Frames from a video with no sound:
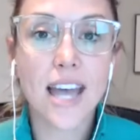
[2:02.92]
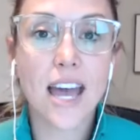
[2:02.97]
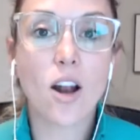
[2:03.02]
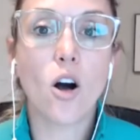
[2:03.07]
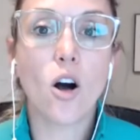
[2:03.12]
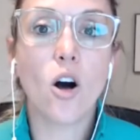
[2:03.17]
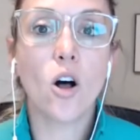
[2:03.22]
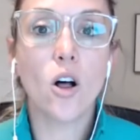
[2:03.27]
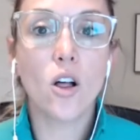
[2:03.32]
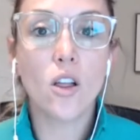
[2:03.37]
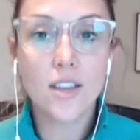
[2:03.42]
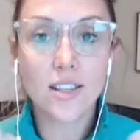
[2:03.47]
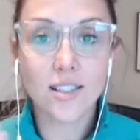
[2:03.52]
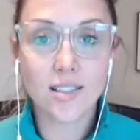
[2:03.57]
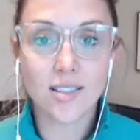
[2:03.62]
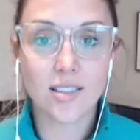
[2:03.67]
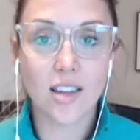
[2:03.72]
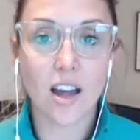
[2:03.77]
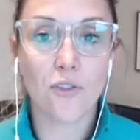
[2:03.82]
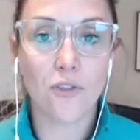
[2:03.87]
that all this
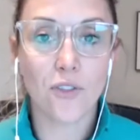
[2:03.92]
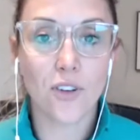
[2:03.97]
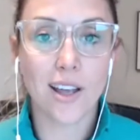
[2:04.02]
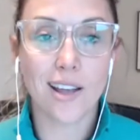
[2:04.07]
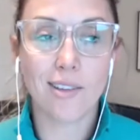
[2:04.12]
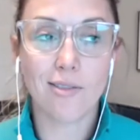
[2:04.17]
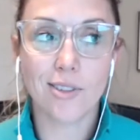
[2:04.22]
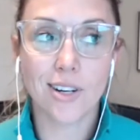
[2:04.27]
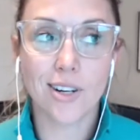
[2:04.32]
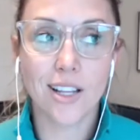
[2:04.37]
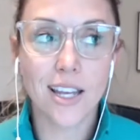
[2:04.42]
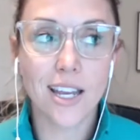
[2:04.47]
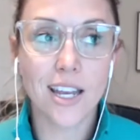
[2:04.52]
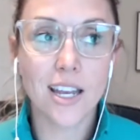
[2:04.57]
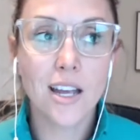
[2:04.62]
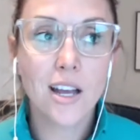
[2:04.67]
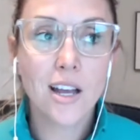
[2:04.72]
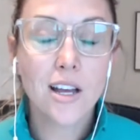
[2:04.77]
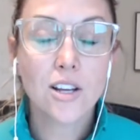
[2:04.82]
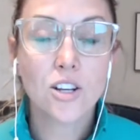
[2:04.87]
stuff really
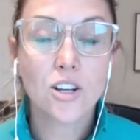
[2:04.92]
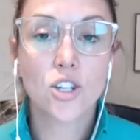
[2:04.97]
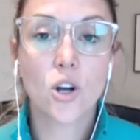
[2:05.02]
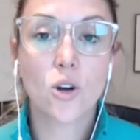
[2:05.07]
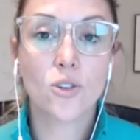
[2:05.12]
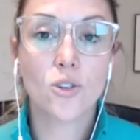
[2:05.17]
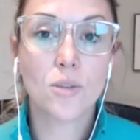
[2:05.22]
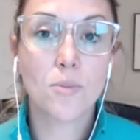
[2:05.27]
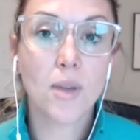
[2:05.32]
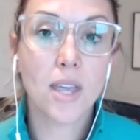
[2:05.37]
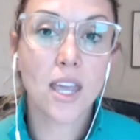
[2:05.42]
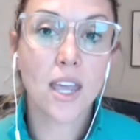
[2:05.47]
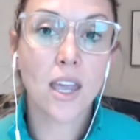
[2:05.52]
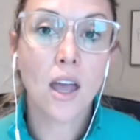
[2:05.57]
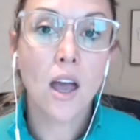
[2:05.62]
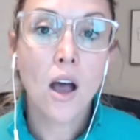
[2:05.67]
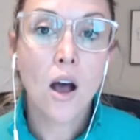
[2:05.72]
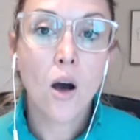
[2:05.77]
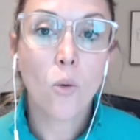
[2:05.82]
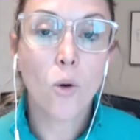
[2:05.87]
shows me
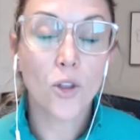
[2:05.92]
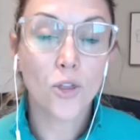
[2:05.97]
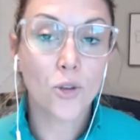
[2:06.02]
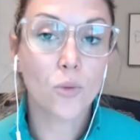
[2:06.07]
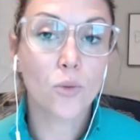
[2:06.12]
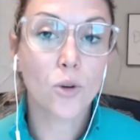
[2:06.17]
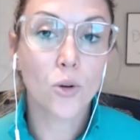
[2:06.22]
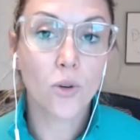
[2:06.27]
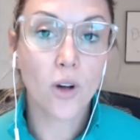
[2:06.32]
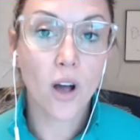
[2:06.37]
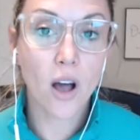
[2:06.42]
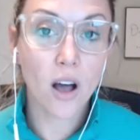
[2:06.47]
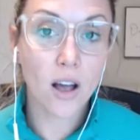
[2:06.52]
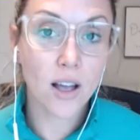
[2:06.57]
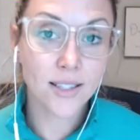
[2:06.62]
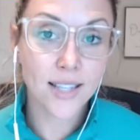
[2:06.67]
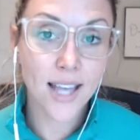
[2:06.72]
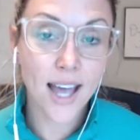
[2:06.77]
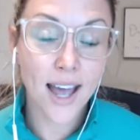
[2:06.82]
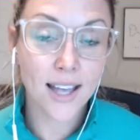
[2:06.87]
what the root
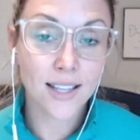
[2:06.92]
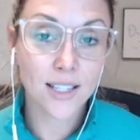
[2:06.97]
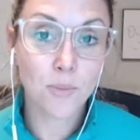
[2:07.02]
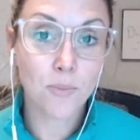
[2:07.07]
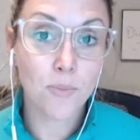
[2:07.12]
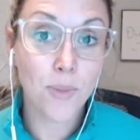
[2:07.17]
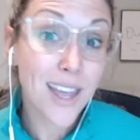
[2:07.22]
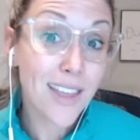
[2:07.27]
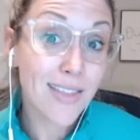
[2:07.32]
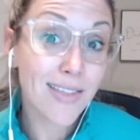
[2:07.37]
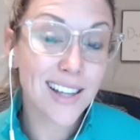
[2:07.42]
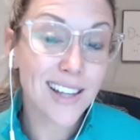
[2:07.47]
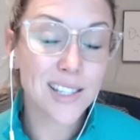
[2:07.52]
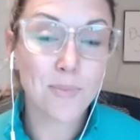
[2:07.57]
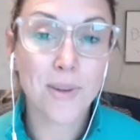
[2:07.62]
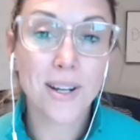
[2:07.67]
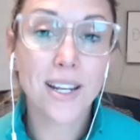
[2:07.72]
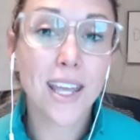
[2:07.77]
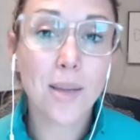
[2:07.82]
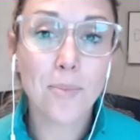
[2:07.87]
cause has been that's
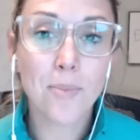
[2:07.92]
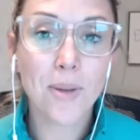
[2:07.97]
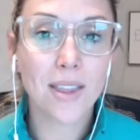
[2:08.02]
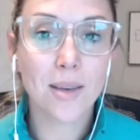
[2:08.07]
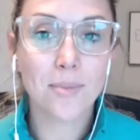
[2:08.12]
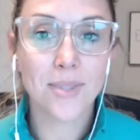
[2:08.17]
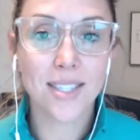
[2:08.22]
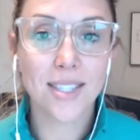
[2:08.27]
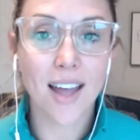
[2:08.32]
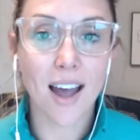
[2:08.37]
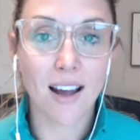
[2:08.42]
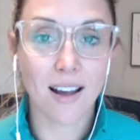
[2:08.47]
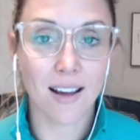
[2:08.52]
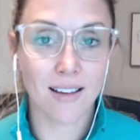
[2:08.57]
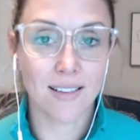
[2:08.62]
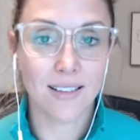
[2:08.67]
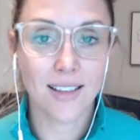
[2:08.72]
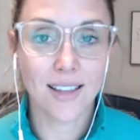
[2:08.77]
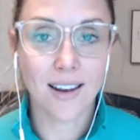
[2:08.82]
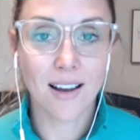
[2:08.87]
been keeping them stuck.
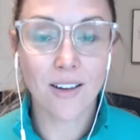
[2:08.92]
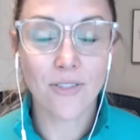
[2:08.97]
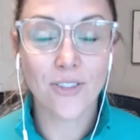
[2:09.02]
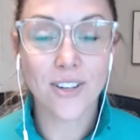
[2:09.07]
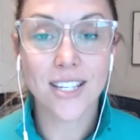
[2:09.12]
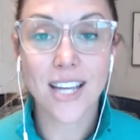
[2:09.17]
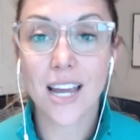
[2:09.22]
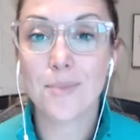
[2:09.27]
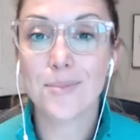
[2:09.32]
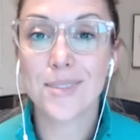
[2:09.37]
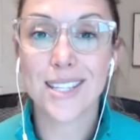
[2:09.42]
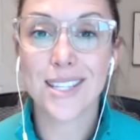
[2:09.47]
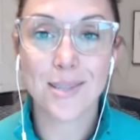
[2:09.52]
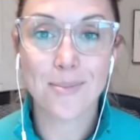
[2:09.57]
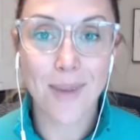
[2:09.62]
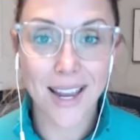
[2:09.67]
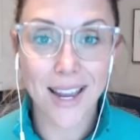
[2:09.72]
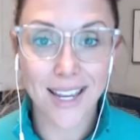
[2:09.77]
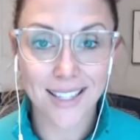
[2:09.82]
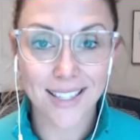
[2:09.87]
And oftentimes it's
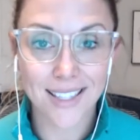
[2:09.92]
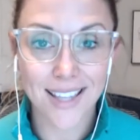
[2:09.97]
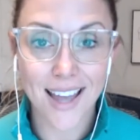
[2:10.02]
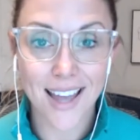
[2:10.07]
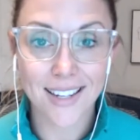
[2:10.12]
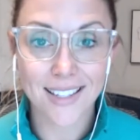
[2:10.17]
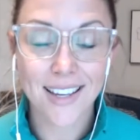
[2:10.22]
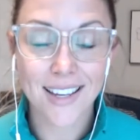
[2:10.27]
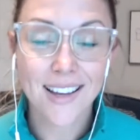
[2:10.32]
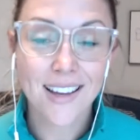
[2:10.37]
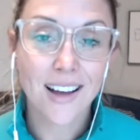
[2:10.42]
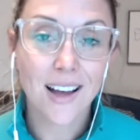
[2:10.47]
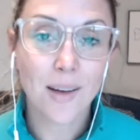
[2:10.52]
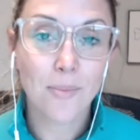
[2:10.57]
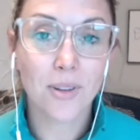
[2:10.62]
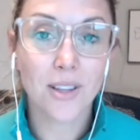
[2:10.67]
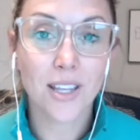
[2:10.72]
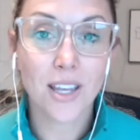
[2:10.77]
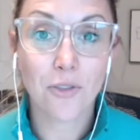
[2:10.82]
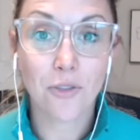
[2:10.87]
mindset,
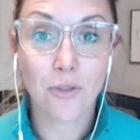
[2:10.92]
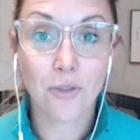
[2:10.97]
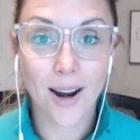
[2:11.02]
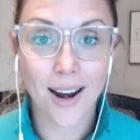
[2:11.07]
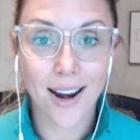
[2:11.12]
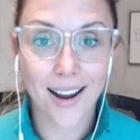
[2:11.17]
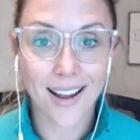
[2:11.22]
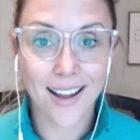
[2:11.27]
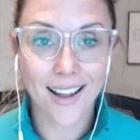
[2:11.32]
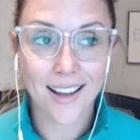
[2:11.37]
belief work,